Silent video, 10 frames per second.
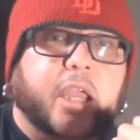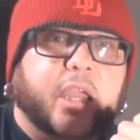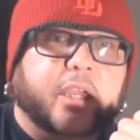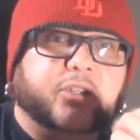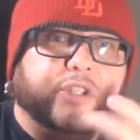
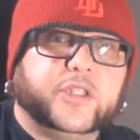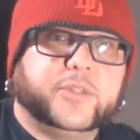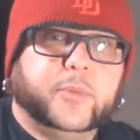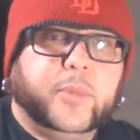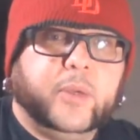and saw
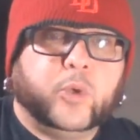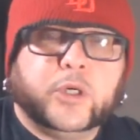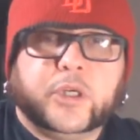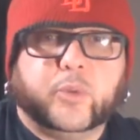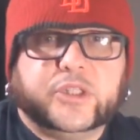some of my
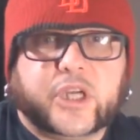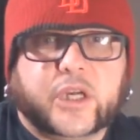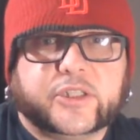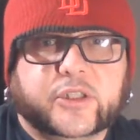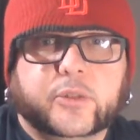work and we
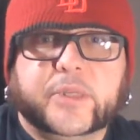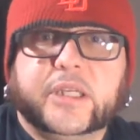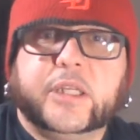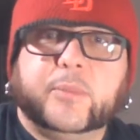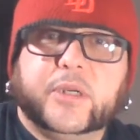talked a little
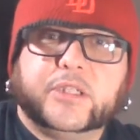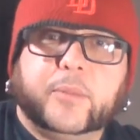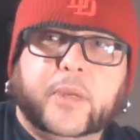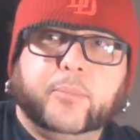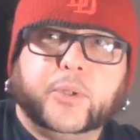bit he picked
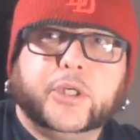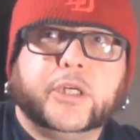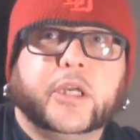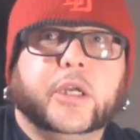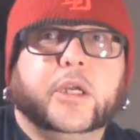up my
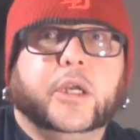book